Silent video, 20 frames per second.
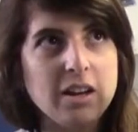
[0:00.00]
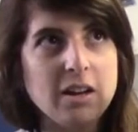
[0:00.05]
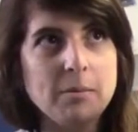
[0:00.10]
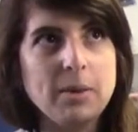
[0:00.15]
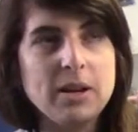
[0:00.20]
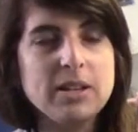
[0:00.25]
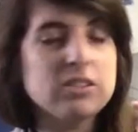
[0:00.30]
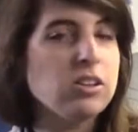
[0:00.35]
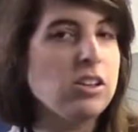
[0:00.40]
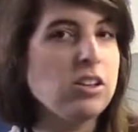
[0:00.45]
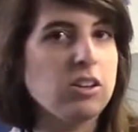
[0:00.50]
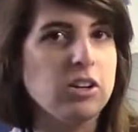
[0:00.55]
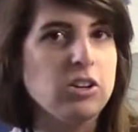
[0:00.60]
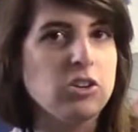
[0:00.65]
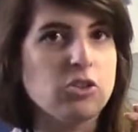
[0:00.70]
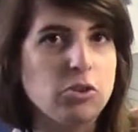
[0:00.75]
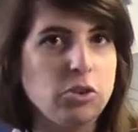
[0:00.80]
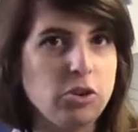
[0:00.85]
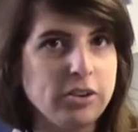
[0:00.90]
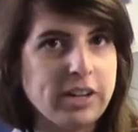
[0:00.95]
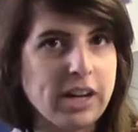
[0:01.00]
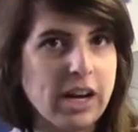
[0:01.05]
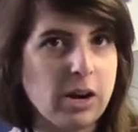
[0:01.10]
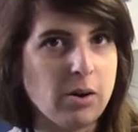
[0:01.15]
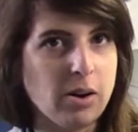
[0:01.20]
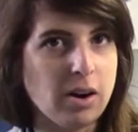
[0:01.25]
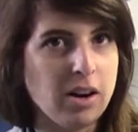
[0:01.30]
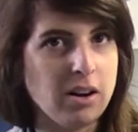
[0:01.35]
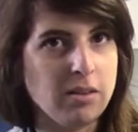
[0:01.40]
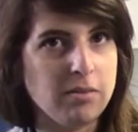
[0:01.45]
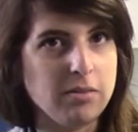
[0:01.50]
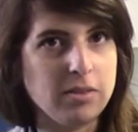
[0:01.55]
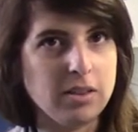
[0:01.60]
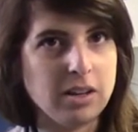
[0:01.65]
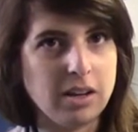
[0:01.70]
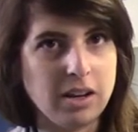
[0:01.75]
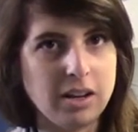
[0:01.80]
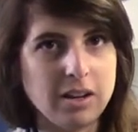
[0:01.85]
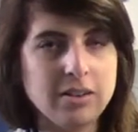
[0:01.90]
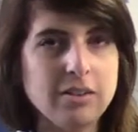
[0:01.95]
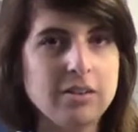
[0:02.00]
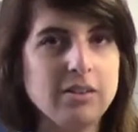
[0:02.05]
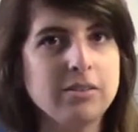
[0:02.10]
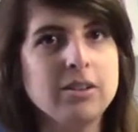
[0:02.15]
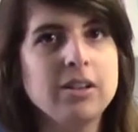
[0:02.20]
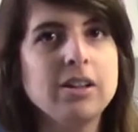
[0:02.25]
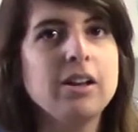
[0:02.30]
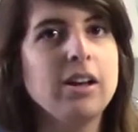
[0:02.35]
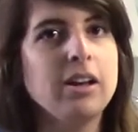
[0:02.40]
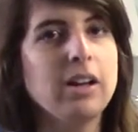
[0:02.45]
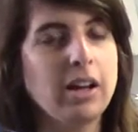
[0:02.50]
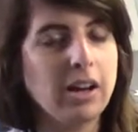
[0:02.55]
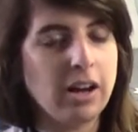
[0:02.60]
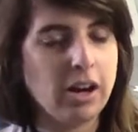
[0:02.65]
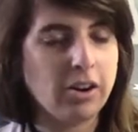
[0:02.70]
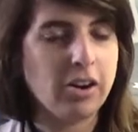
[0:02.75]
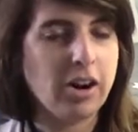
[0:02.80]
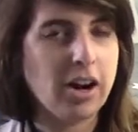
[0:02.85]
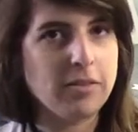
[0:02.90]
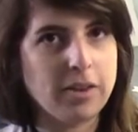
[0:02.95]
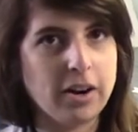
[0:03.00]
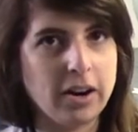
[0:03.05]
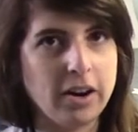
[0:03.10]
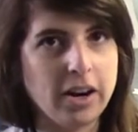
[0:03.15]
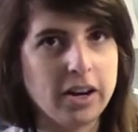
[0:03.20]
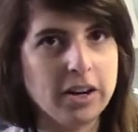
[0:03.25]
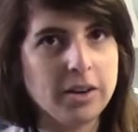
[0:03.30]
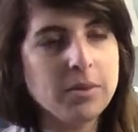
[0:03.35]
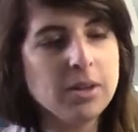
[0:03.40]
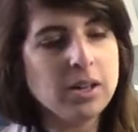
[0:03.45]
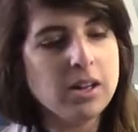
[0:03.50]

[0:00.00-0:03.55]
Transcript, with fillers: basically the control tower of the aircraft carrier.